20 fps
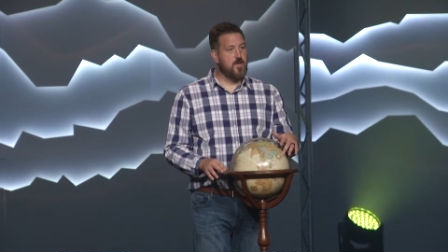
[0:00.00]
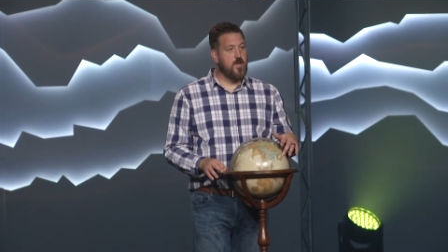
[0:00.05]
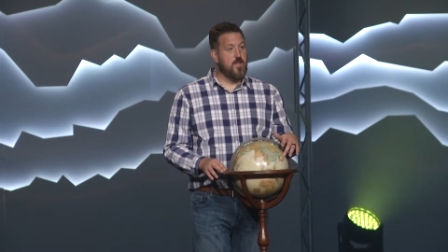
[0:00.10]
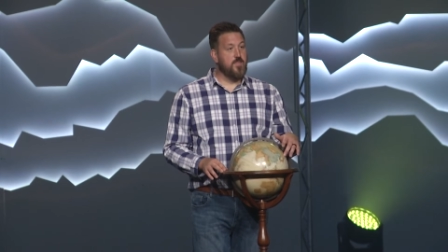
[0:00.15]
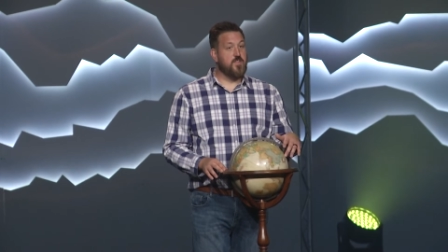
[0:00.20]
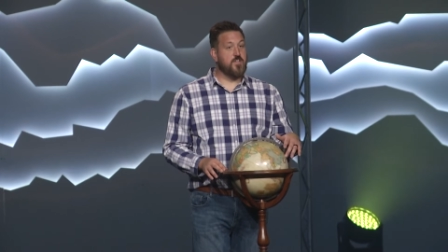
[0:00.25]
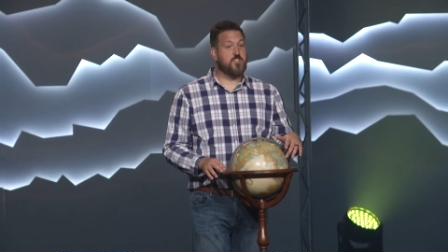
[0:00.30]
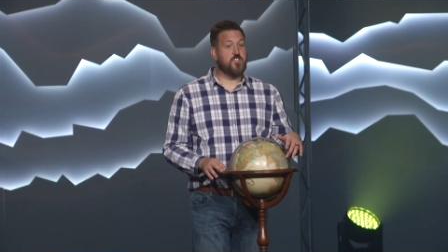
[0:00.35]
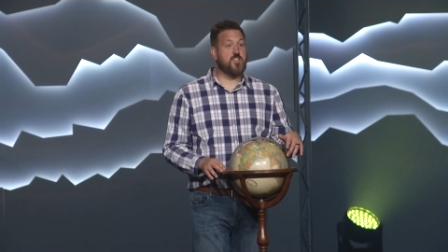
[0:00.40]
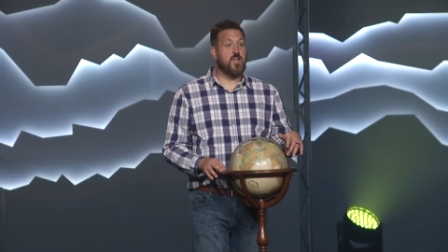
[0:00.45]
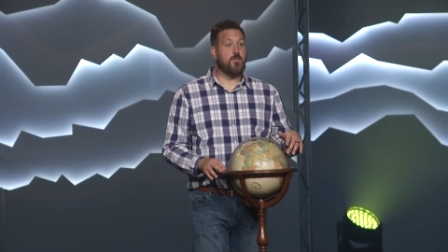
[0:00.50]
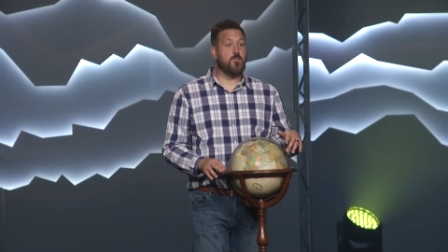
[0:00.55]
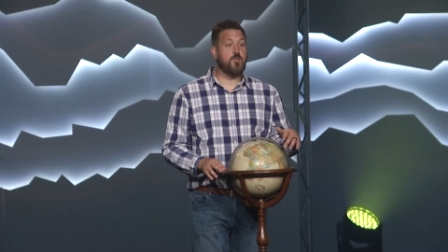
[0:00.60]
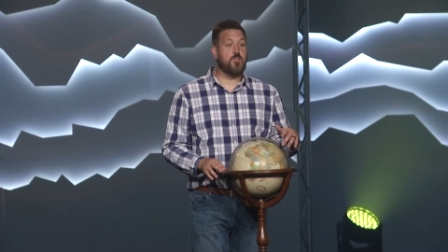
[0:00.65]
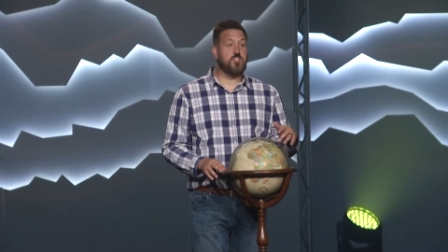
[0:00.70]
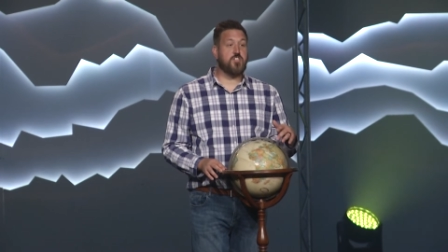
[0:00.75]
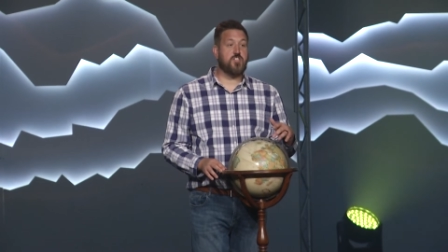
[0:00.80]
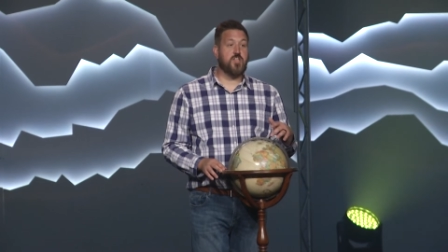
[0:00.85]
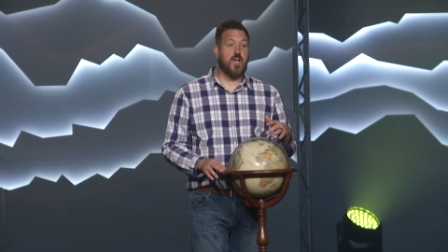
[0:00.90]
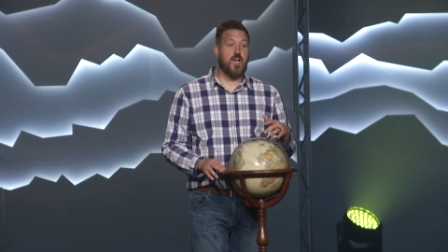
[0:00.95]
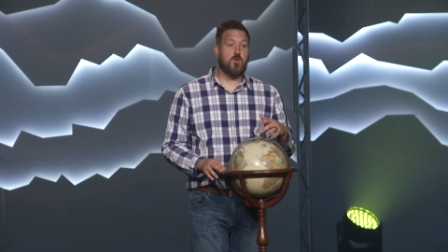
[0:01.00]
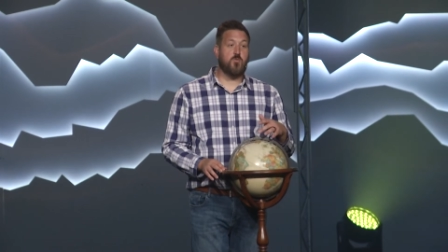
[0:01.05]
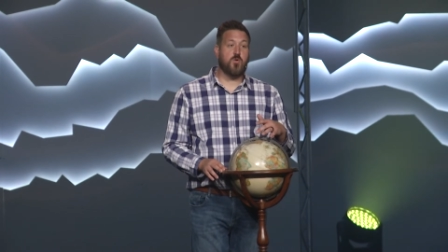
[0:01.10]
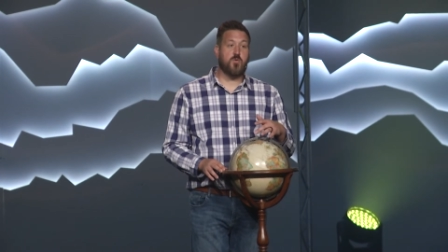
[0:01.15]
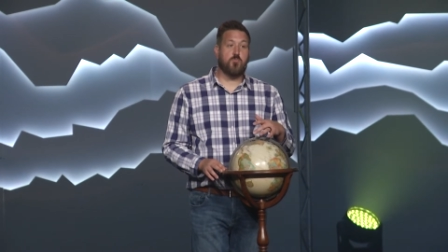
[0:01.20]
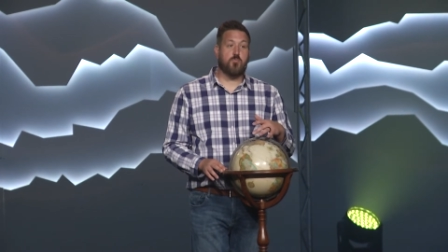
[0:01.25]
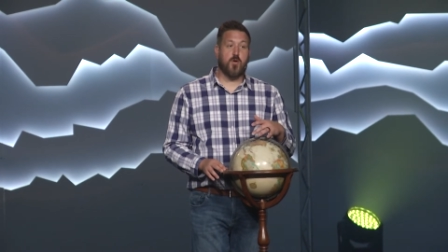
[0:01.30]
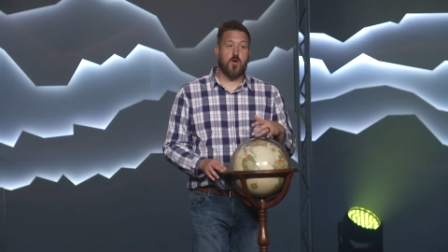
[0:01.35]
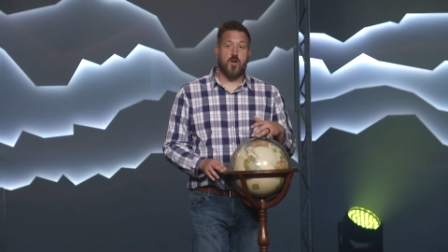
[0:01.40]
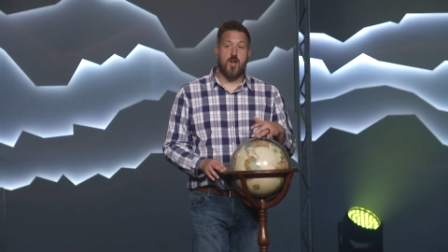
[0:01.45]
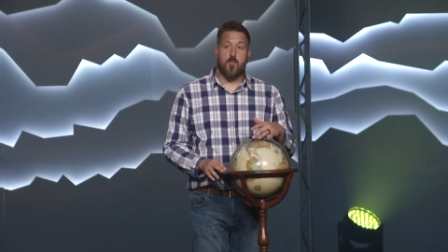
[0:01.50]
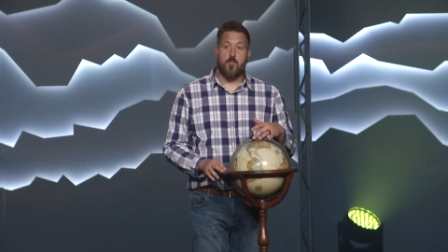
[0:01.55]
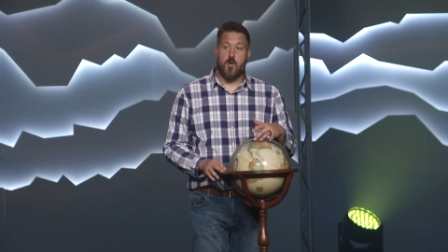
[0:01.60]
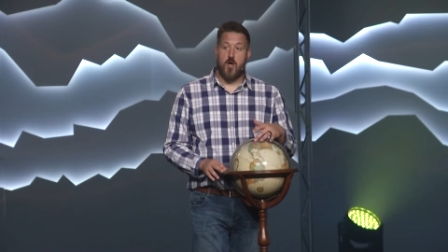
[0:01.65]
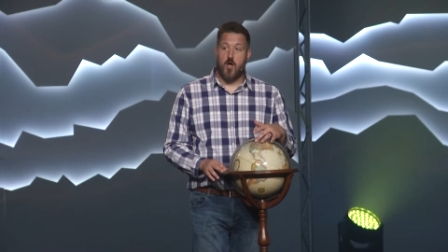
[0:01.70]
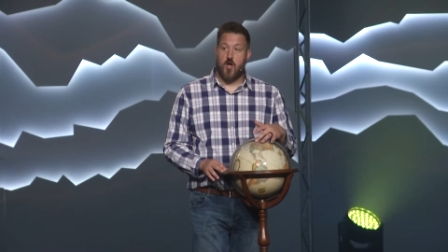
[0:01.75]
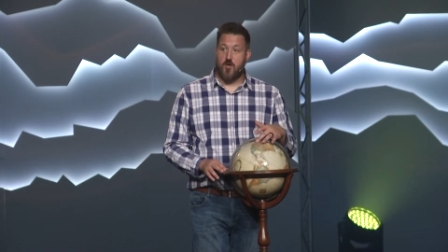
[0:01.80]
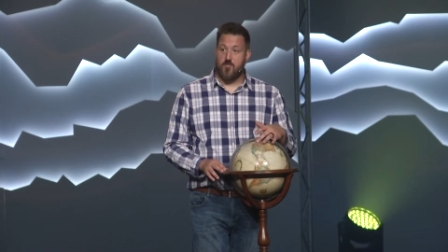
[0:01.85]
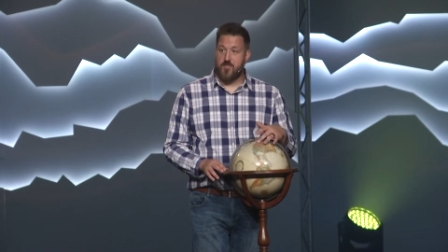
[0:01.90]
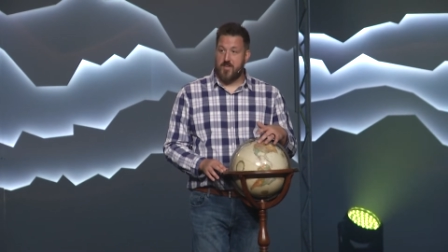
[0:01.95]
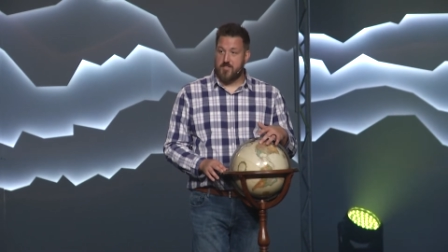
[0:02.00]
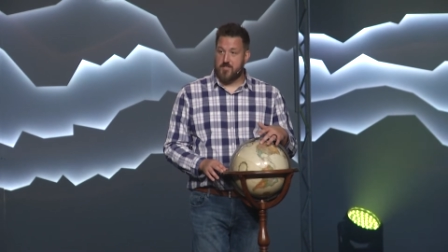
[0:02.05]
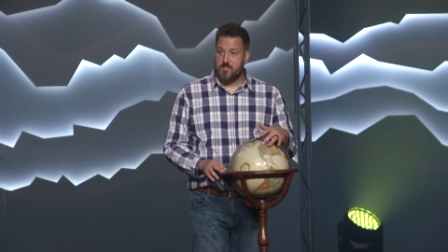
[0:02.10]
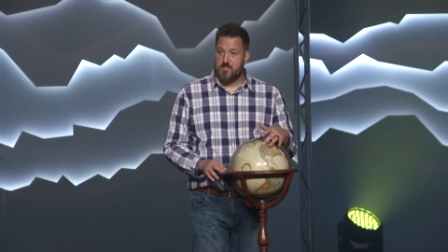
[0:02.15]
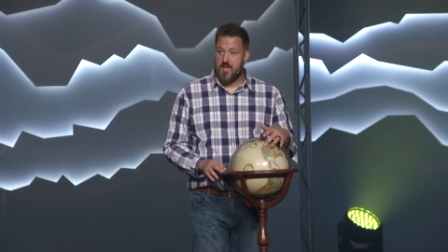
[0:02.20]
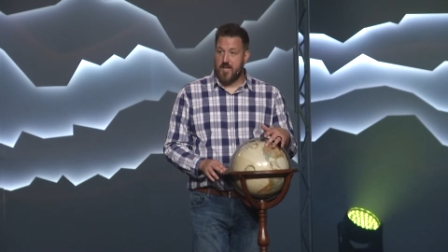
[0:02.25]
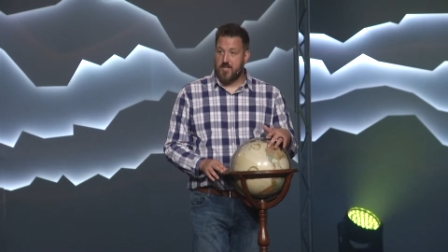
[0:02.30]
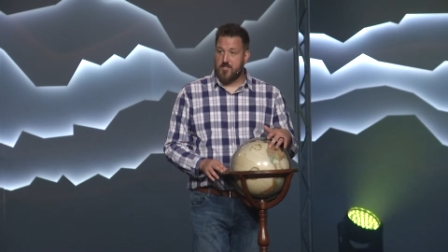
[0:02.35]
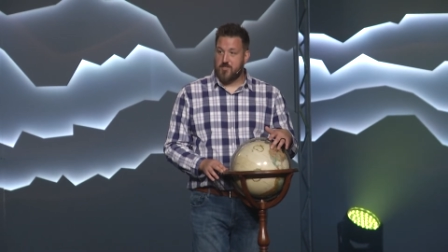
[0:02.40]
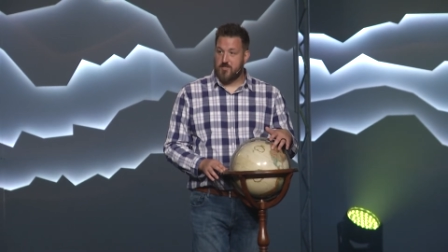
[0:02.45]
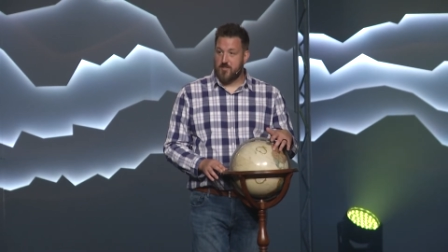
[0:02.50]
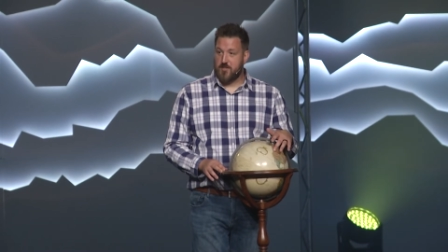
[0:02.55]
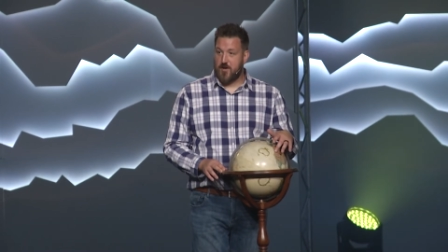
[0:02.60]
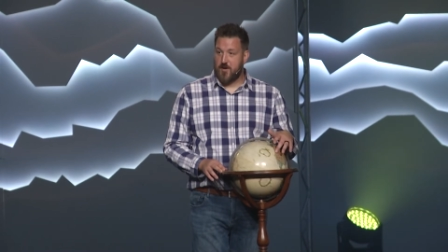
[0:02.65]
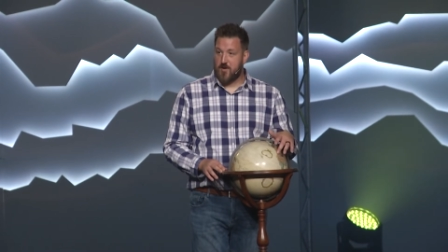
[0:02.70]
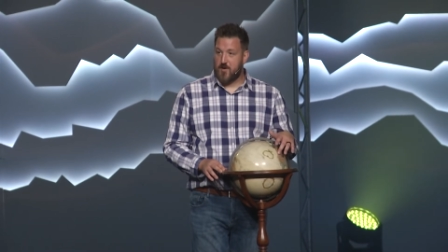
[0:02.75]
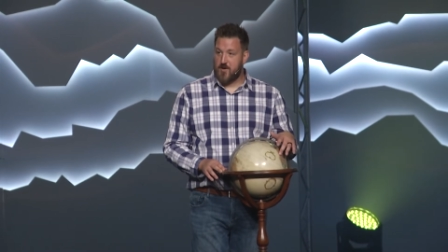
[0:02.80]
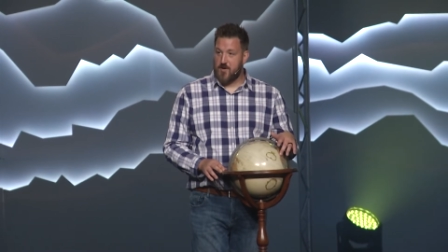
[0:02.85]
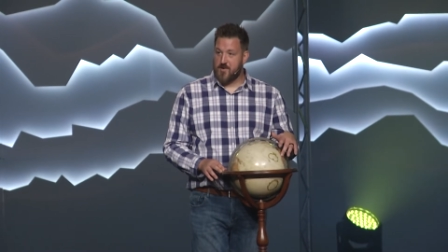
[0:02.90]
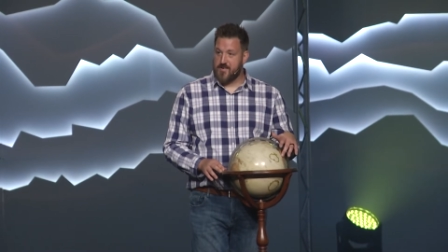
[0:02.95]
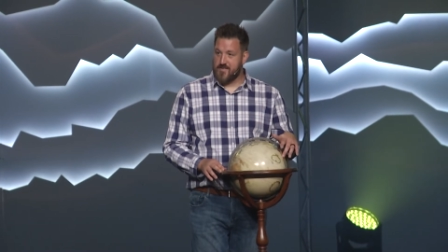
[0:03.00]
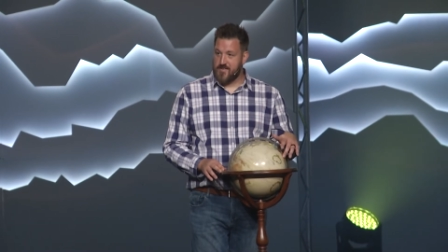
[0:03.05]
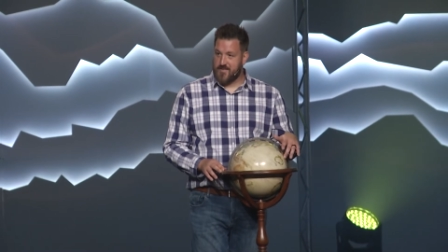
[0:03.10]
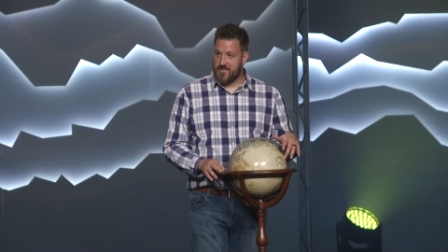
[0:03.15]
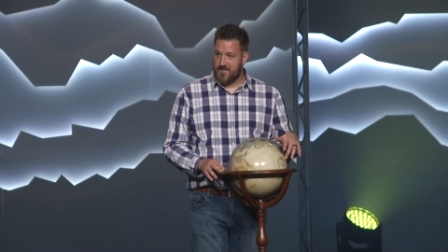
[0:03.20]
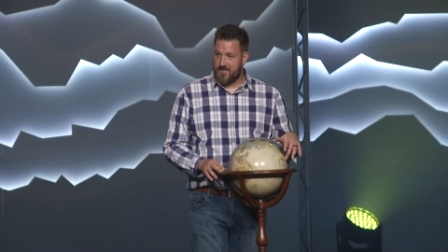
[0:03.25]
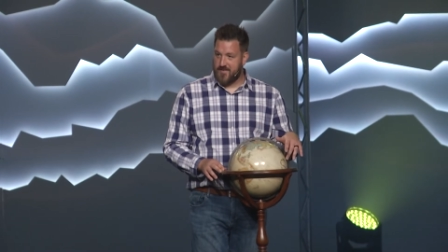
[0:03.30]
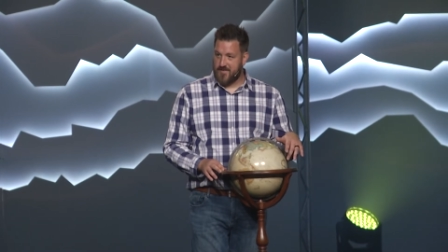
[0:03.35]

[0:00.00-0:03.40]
The summer sun would burn up all vegetation on earth.